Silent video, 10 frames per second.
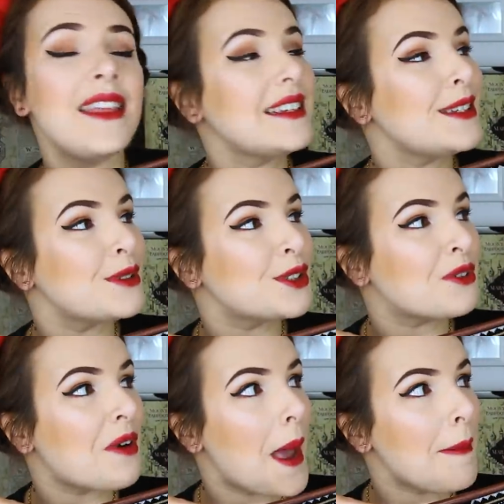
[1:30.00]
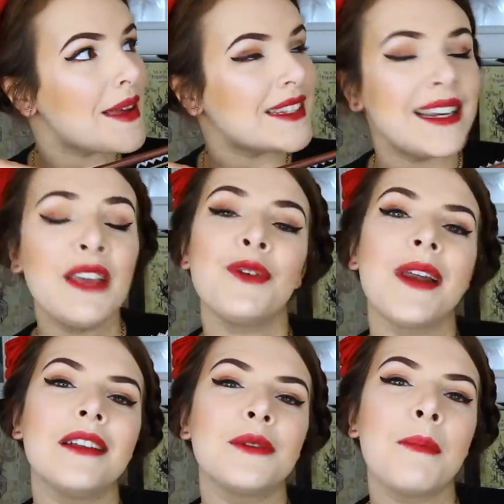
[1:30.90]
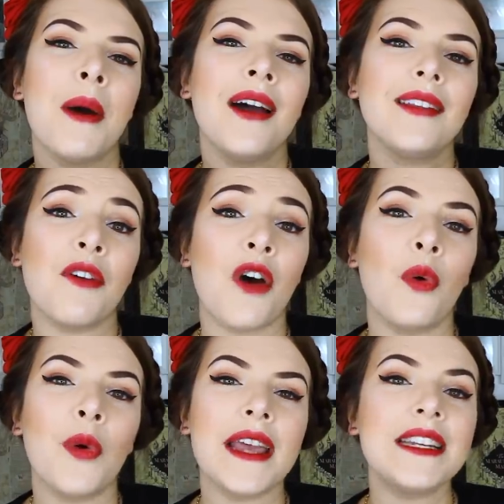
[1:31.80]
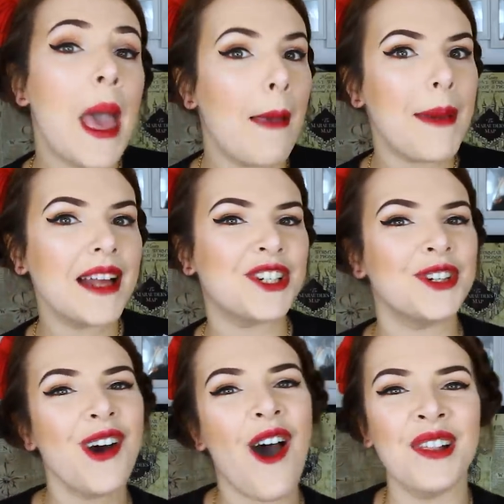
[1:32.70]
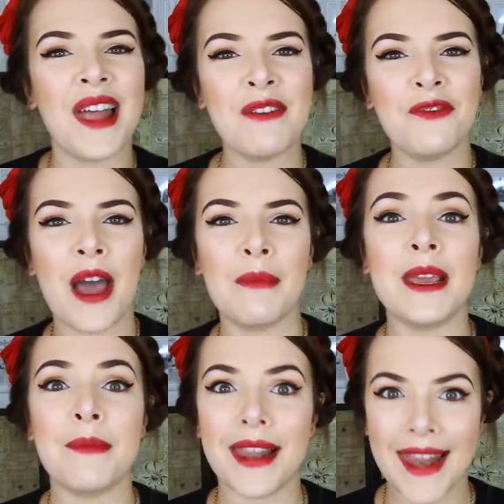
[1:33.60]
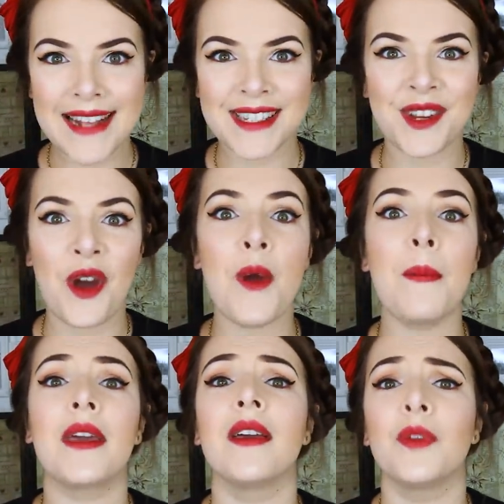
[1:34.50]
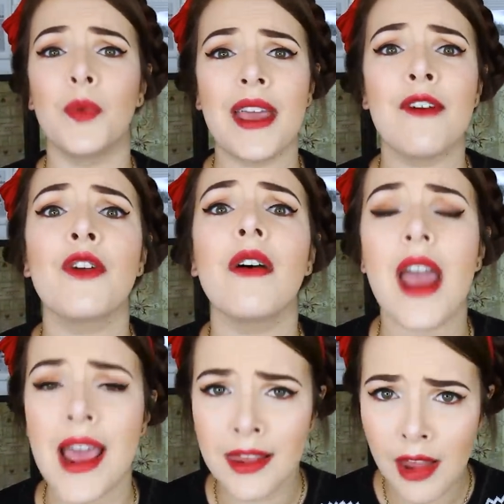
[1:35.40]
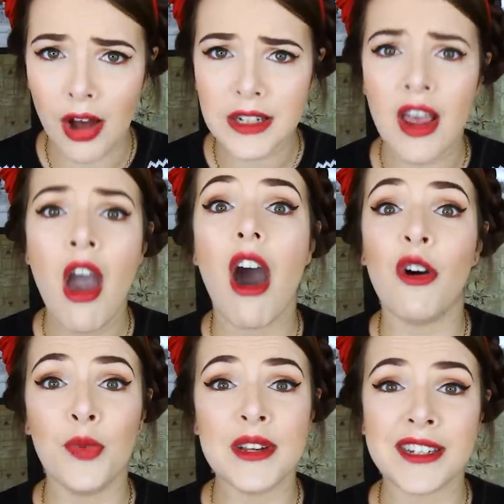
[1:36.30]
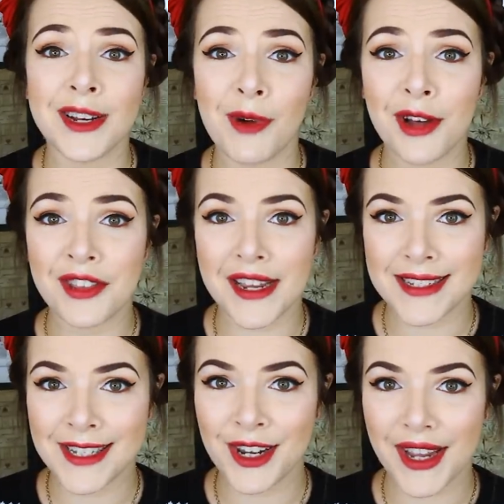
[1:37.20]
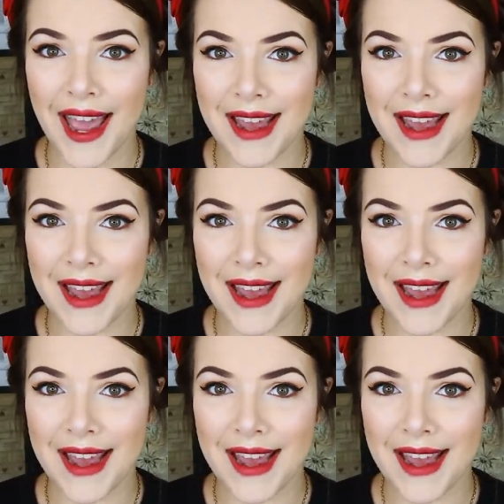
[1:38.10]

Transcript: the subscribe button if you'd like to be part of our weird, magical online family. But let's go because we have got a lot of Wizarding World things to look